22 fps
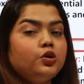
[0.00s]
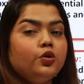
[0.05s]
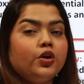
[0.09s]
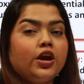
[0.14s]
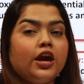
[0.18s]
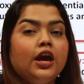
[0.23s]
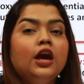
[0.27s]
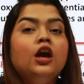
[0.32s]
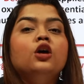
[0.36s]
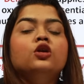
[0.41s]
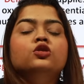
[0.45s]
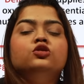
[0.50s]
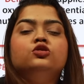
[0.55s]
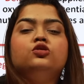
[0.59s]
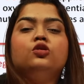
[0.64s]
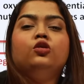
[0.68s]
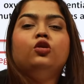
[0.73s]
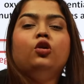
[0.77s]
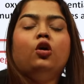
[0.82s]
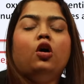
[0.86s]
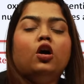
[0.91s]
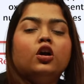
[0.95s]
Okay, so
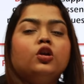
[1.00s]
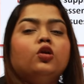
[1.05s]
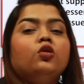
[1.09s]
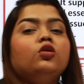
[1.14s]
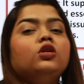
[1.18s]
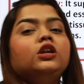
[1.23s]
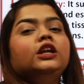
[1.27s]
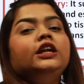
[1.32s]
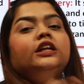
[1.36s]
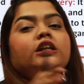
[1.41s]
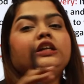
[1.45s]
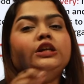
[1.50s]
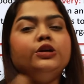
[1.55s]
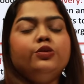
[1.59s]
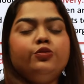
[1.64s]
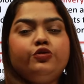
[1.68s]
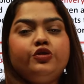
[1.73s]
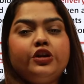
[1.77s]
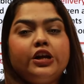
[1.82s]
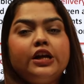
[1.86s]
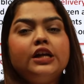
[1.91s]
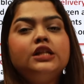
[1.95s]
not only
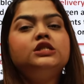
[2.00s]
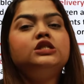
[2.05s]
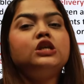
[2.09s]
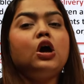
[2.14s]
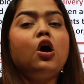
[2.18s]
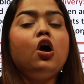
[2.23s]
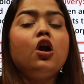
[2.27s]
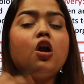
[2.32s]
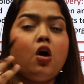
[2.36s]
nutrients or